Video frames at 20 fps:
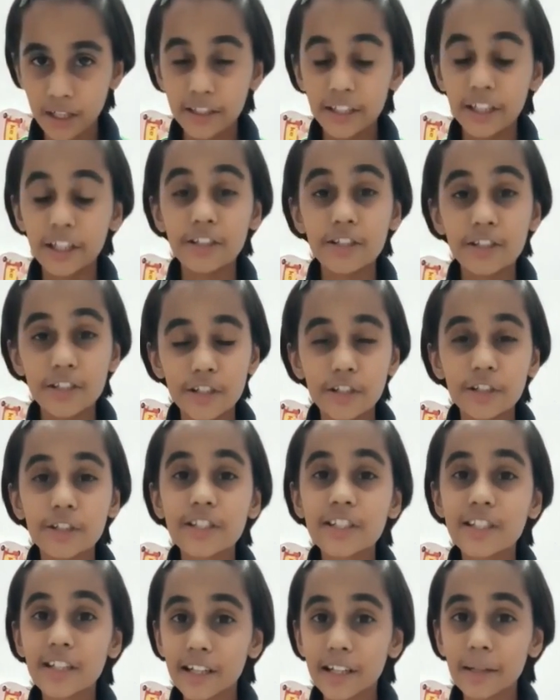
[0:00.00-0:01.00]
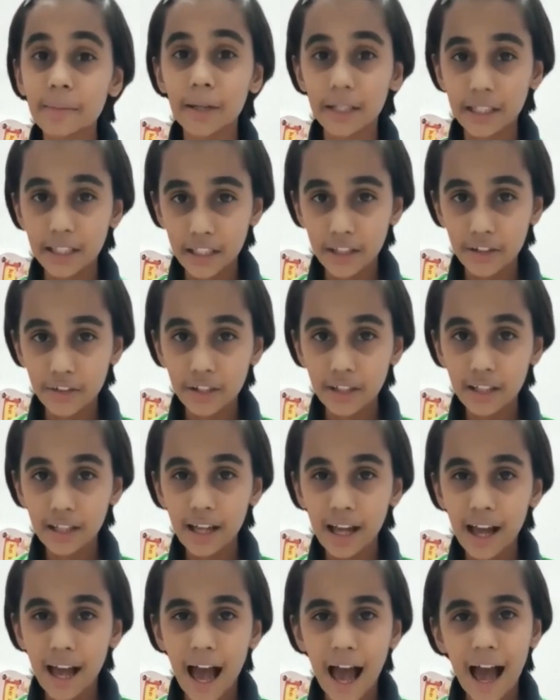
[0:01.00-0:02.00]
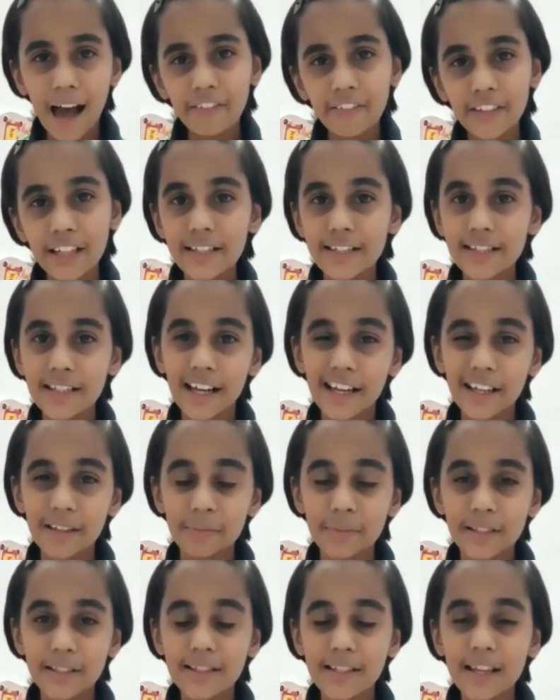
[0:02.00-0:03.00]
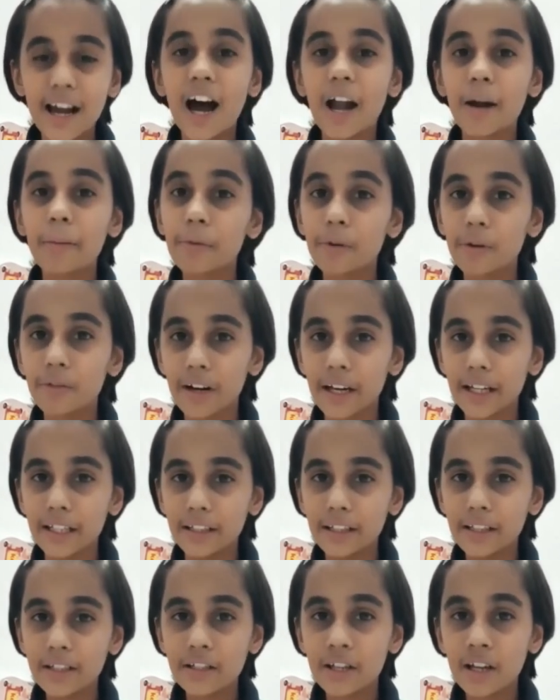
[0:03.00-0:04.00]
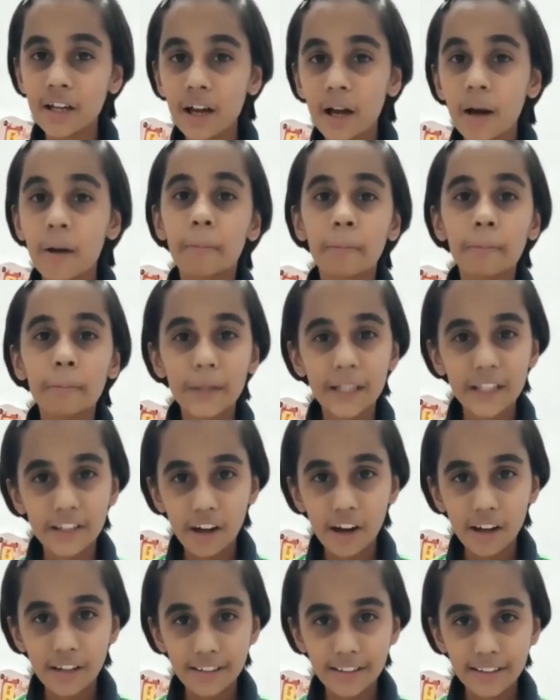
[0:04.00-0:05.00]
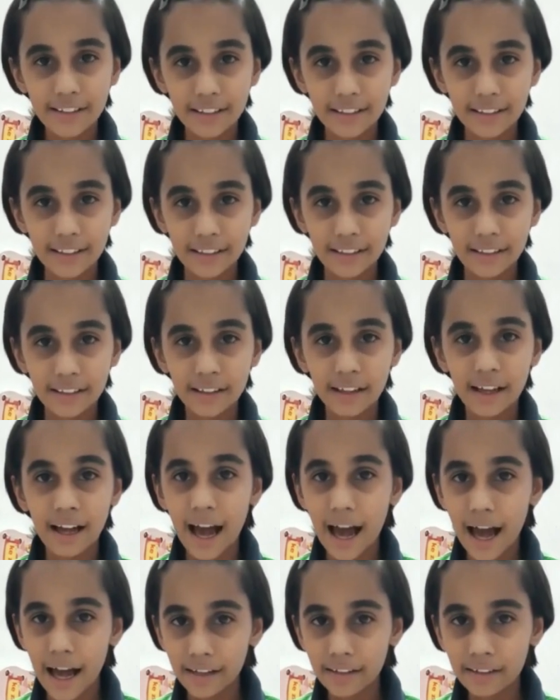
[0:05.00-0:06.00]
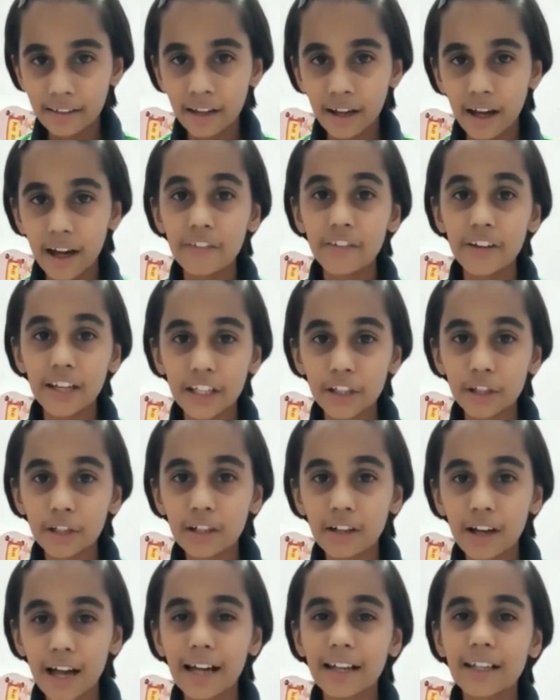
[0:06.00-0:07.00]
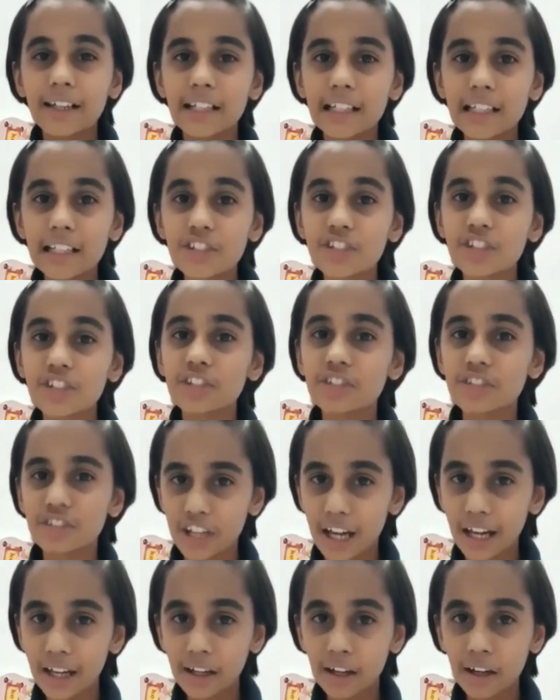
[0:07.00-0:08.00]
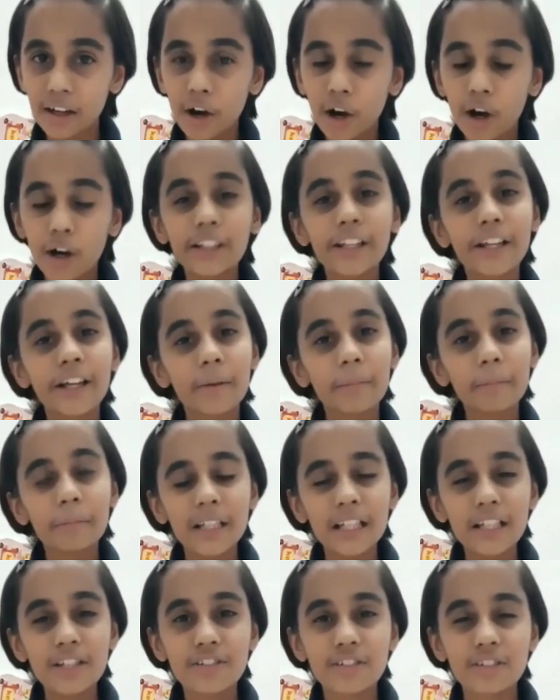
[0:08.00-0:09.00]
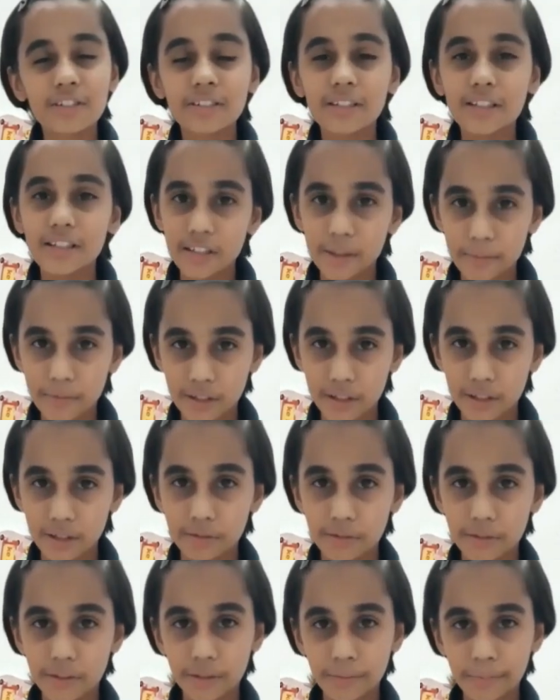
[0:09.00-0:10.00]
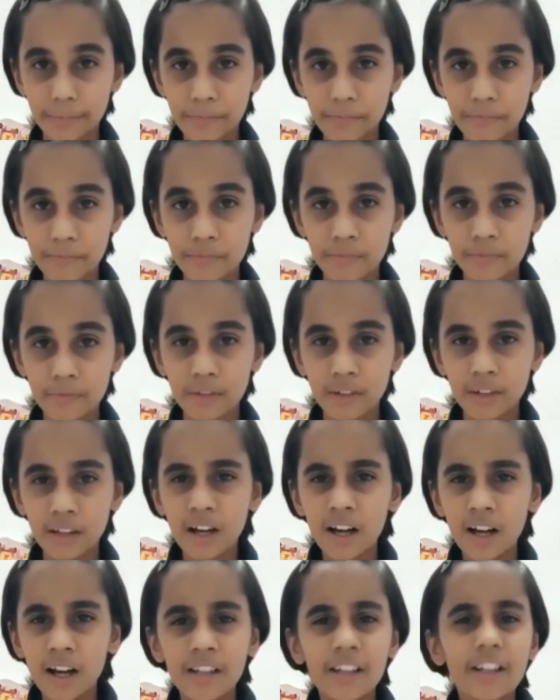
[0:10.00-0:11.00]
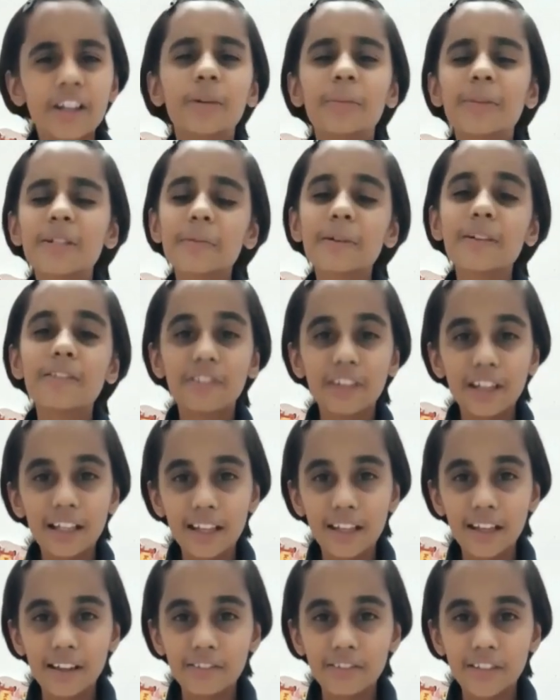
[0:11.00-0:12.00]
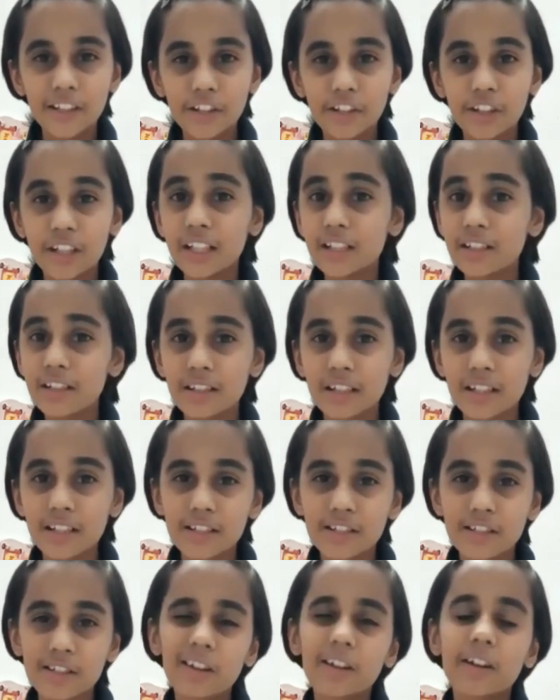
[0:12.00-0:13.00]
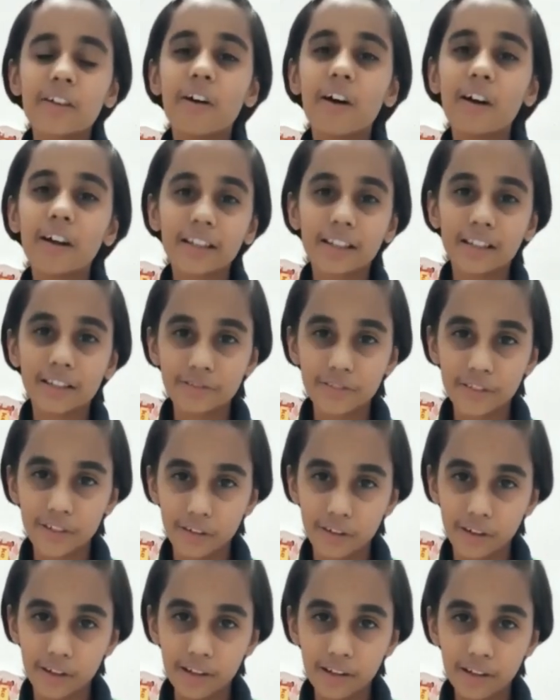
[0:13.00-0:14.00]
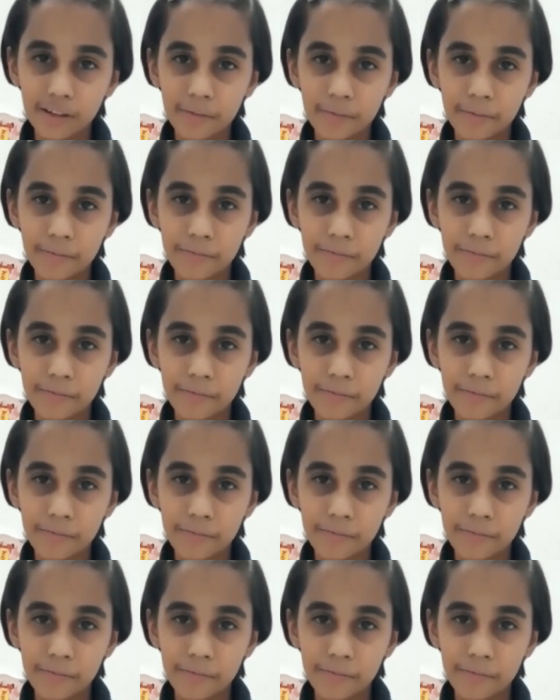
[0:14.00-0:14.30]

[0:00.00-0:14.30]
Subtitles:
The concerned study material and the assignments are provided periodically, and a regular and a diligent check on the completion is observed. Now you must be feeling that your internet is not a rocket after all.